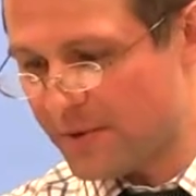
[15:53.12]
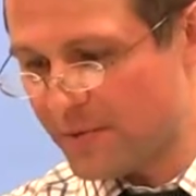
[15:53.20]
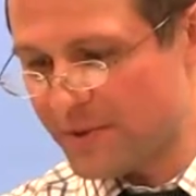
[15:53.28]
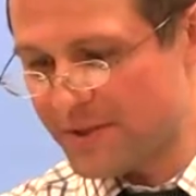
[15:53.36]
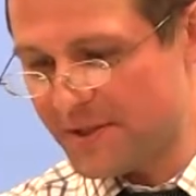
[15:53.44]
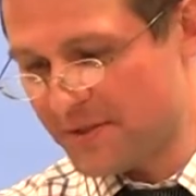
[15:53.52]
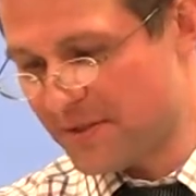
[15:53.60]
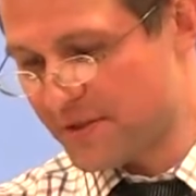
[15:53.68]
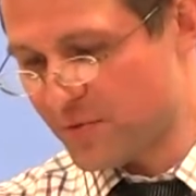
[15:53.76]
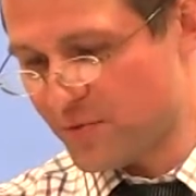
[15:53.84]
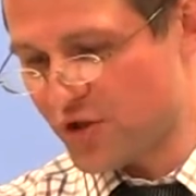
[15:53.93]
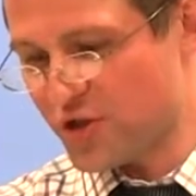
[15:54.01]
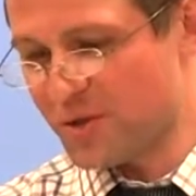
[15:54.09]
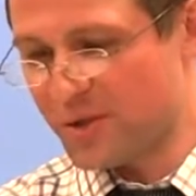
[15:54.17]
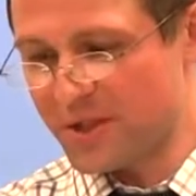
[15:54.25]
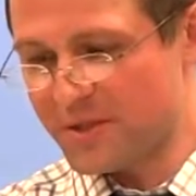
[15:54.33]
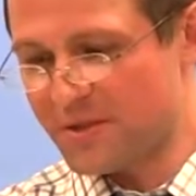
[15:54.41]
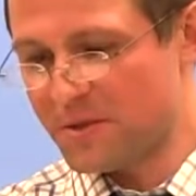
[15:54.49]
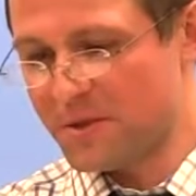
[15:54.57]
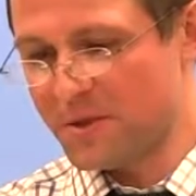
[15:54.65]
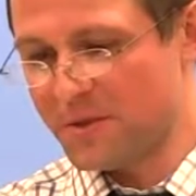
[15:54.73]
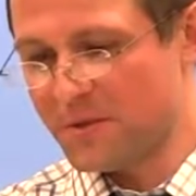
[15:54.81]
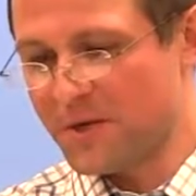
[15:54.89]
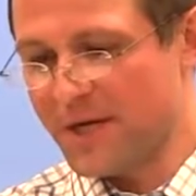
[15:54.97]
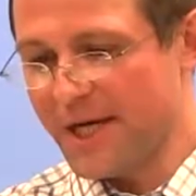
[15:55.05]
We've seen this question tested
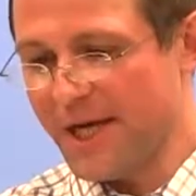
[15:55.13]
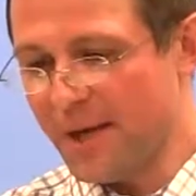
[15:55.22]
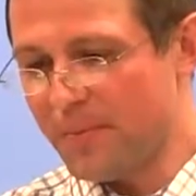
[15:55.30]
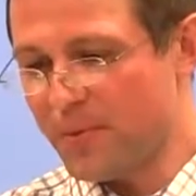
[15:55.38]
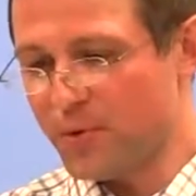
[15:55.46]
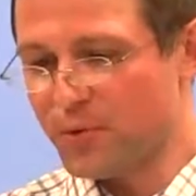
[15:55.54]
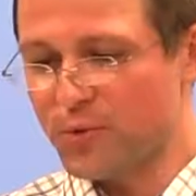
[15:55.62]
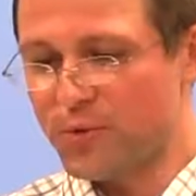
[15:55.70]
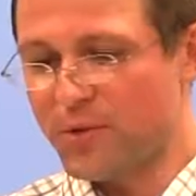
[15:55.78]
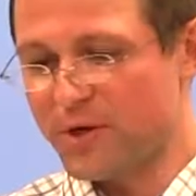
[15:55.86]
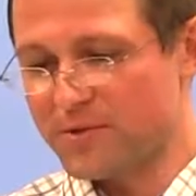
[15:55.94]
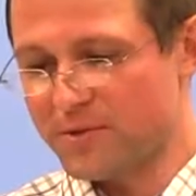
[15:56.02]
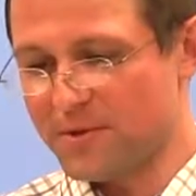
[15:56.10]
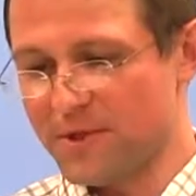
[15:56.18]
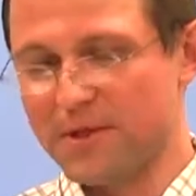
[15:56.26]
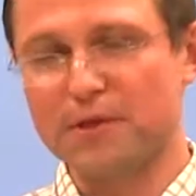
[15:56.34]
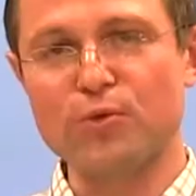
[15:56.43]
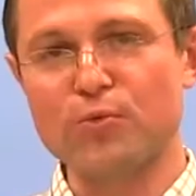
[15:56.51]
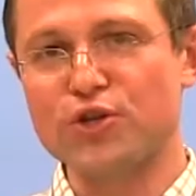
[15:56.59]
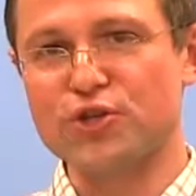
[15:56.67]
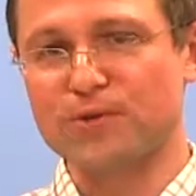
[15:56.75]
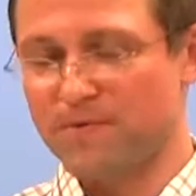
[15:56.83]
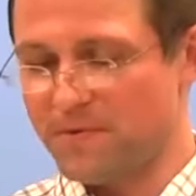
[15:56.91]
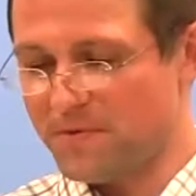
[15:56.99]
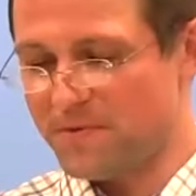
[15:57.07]
in April 2010, question
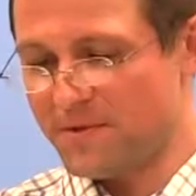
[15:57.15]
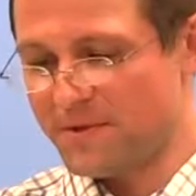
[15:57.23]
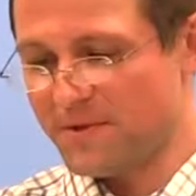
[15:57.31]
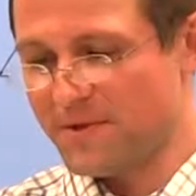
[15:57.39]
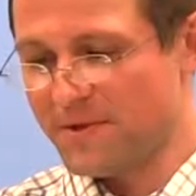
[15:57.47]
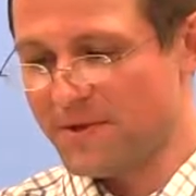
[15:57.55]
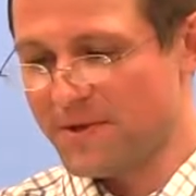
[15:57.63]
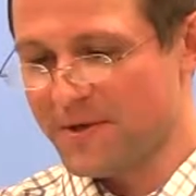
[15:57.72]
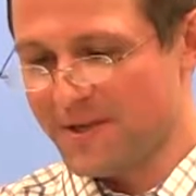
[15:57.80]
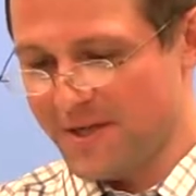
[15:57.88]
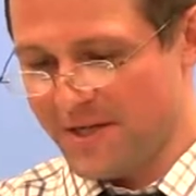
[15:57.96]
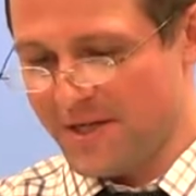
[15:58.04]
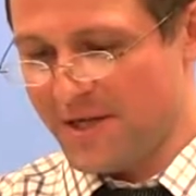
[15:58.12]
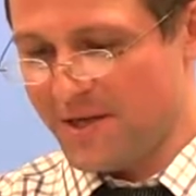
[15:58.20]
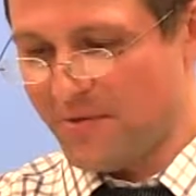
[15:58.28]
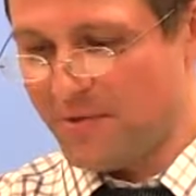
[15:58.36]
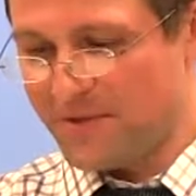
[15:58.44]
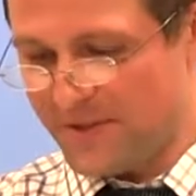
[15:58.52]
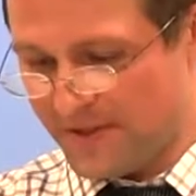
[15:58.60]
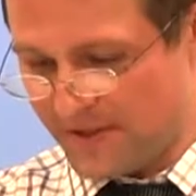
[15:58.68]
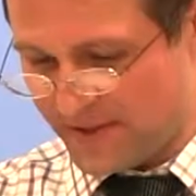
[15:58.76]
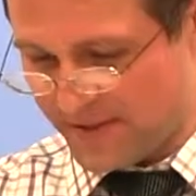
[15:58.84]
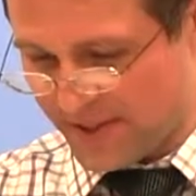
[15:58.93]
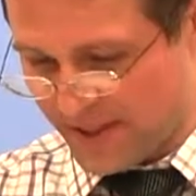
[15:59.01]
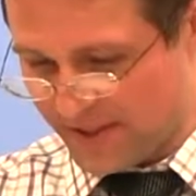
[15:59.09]
50. We've seen
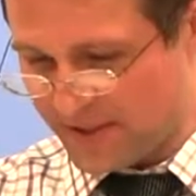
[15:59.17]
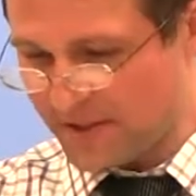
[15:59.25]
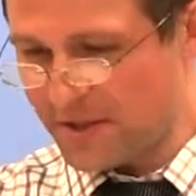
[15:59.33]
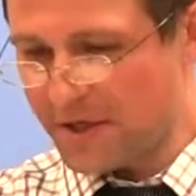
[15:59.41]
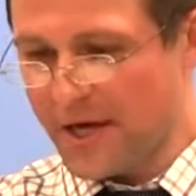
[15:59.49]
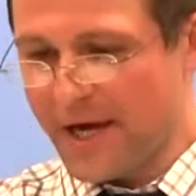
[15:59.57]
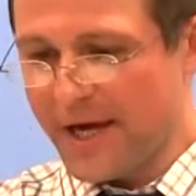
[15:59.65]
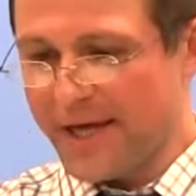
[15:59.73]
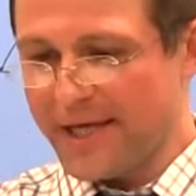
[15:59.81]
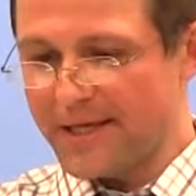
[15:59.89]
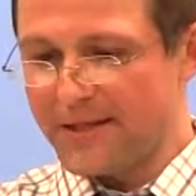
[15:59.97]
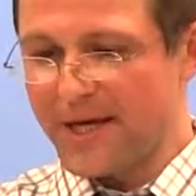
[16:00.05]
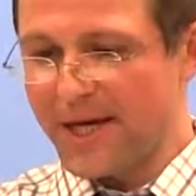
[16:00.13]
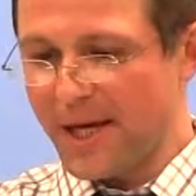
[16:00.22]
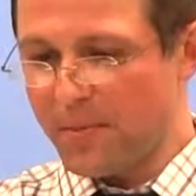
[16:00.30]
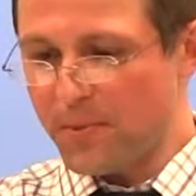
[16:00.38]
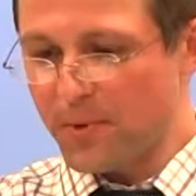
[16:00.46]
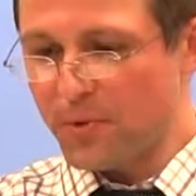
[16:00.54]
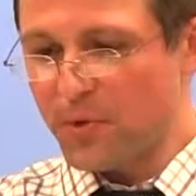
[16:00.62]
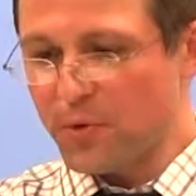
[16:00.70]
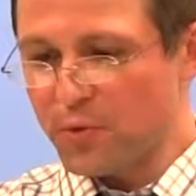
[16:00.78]
this tested in April